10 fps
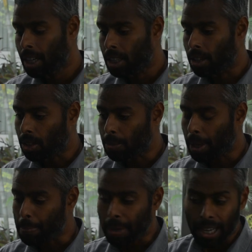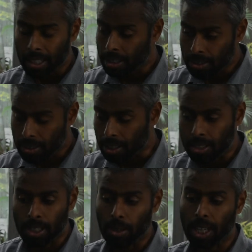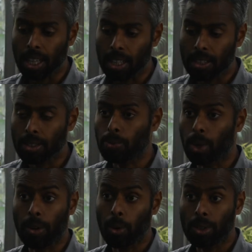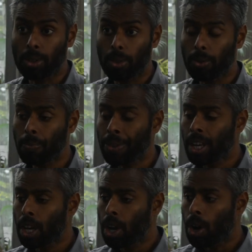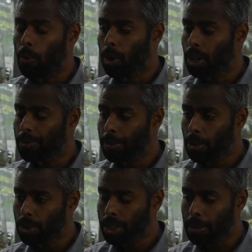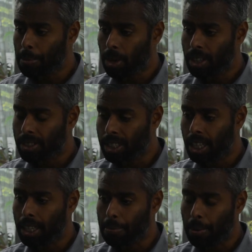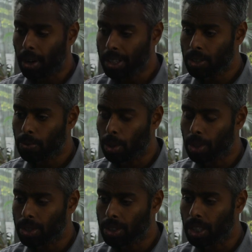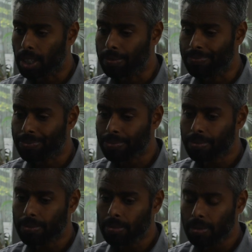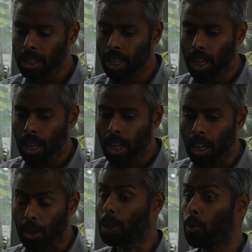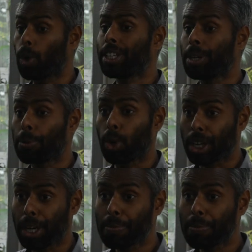talked to my parents and said, okay, this is what I want to do. One of the most important selling points was um, a one-year program.